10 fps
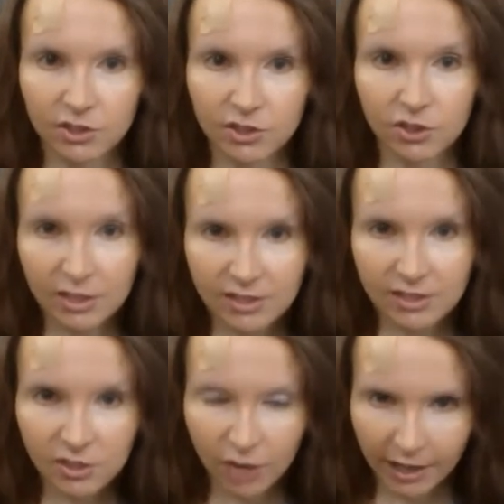just
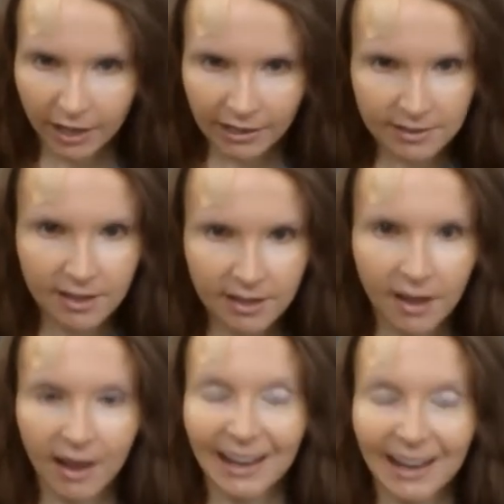to try it,
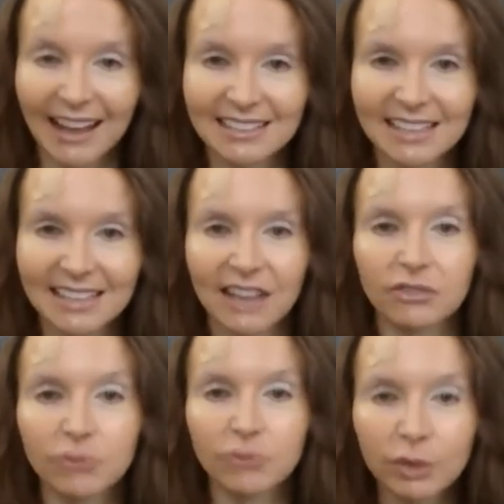I had to get a
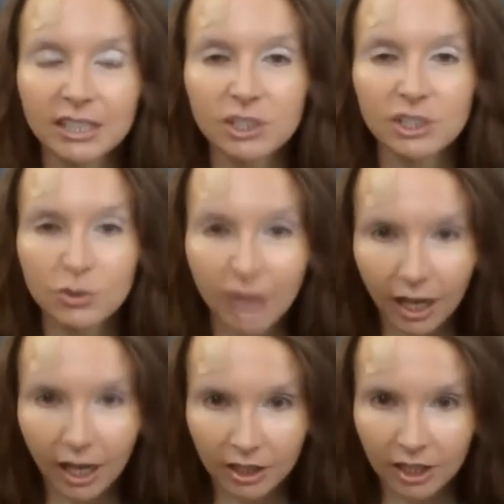
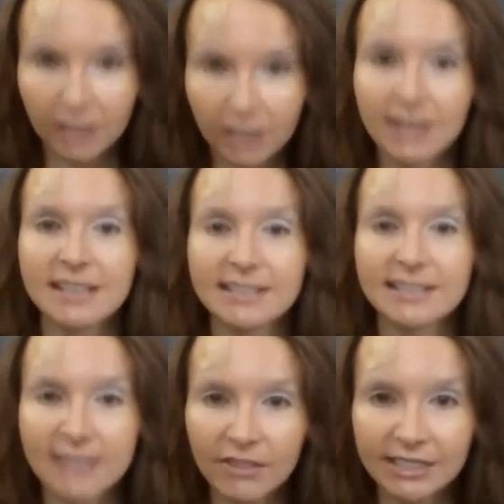$42
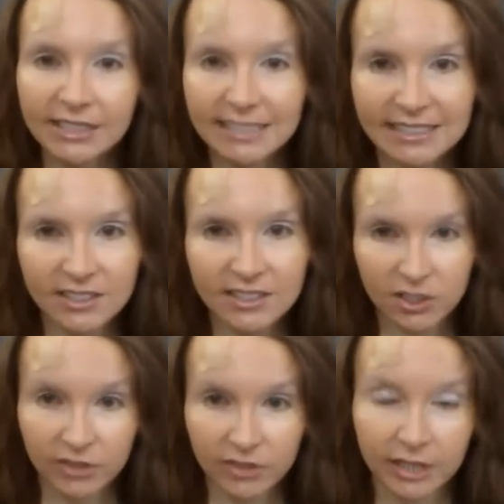
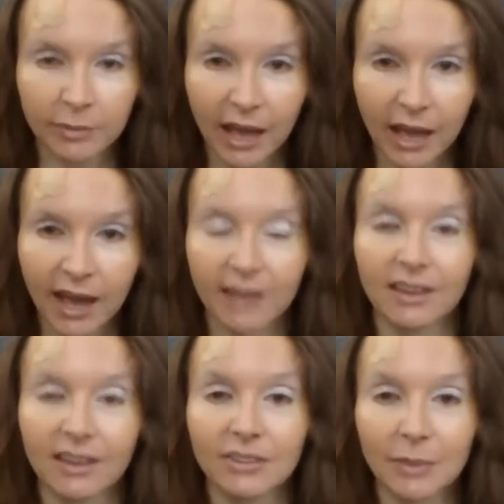17-serving bag
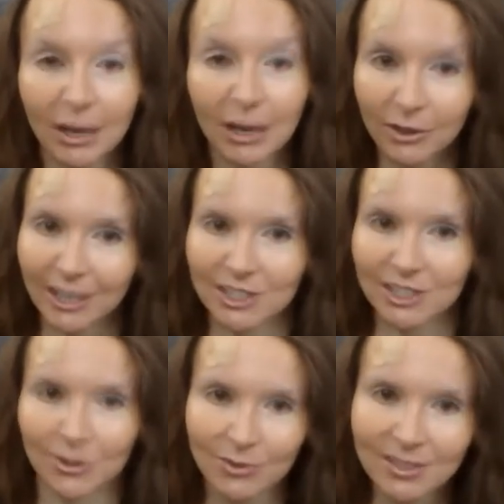of the powder I
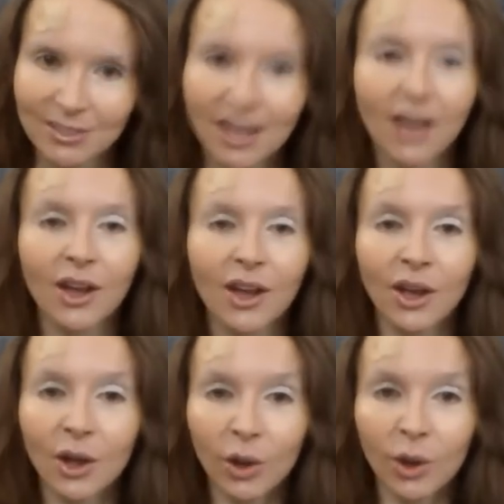chose,
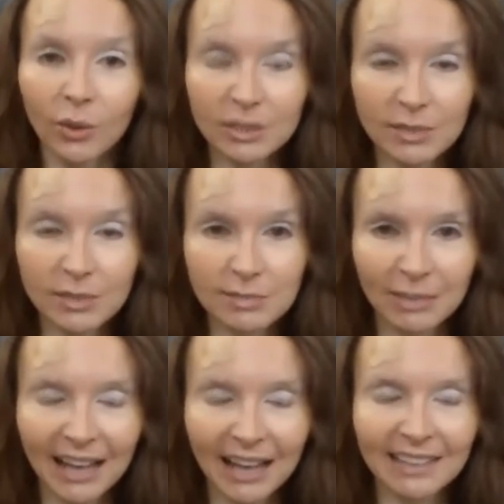which was
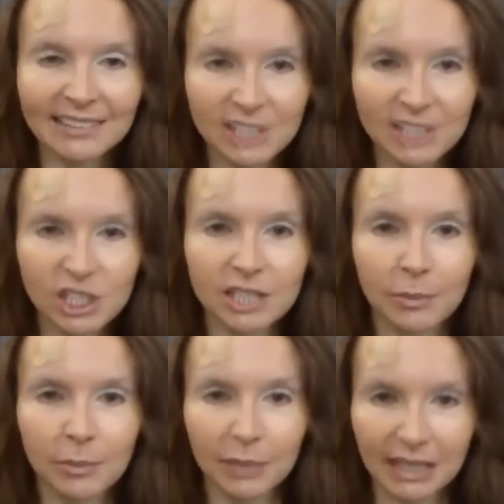Black Edition
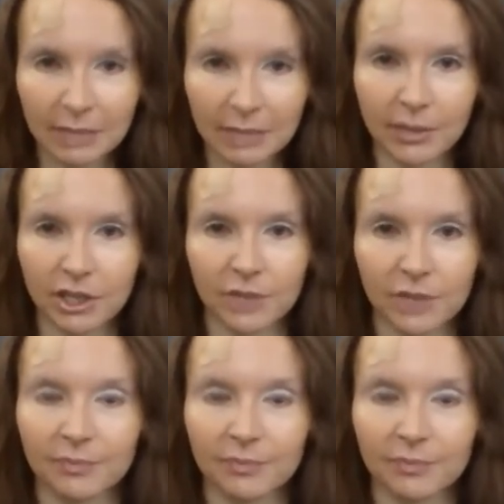peanut butter.